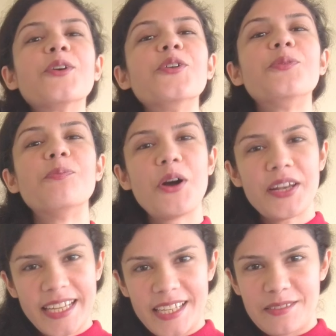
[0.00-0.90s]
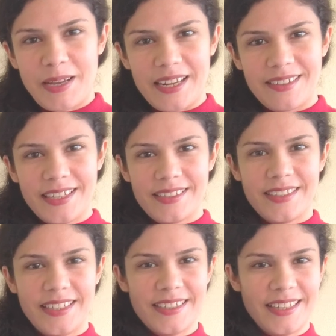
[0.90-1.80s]
Good morning, expatriates
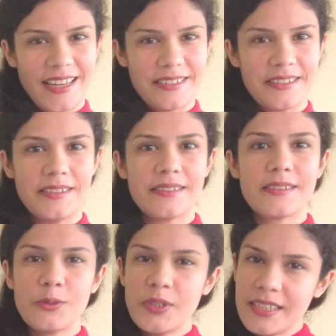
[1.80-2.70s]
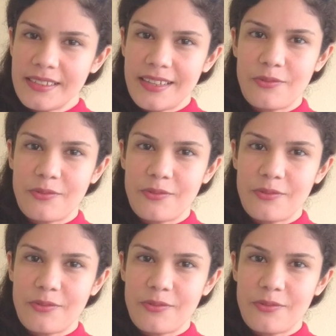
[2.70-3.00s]
and international students,